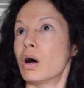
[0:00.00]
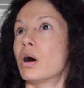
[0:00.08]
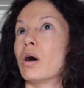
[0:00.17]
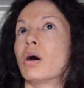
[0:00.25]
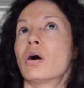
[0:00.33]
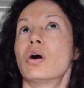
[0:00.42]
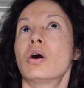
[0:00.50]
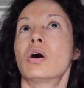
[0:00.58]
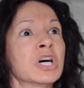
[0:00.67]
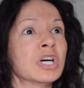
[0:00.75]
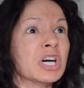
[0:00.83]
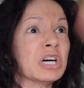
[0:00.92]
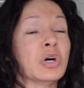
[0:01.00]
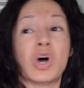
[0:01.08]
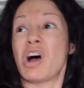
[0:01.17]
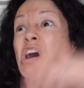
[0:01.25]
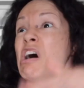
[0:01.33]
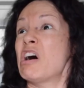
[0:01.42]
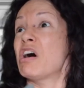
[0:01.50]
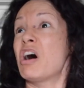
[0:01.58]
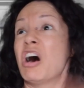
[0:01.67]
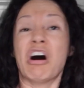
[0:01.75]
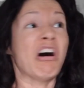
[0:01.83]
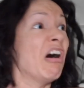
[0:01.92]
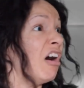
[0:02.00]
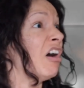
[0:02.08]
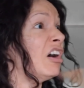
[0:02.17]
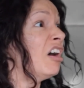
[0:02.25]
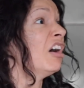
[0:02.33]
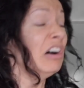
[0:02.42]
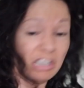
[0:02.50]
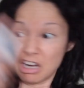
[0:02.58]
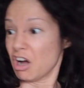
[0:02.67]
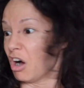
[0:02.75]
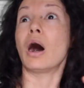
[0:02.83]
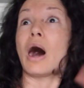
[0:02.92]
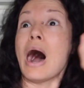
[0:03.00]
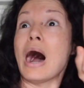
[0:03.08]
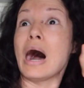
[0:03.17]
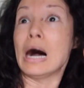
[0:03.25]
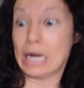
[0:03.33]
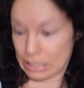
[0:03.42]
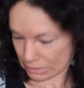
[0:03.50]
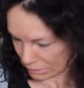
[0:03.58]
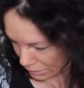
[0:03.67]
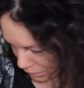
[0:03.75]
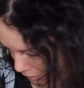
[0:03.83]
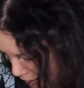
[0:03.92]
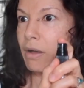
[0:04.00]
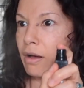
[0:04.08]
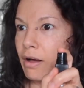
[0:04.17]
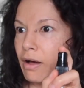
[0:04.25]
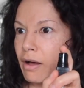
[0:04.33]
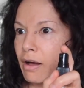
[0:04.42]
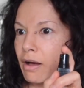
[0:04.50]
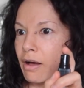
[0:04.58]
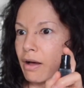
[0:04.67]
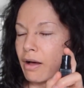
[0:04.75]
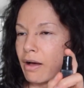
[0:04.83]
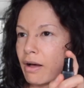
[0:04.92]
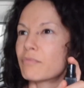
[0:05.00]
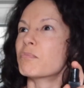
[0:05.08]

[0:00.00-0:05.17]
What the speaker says: can't waft the fart out. You have to crowd it out with another smell.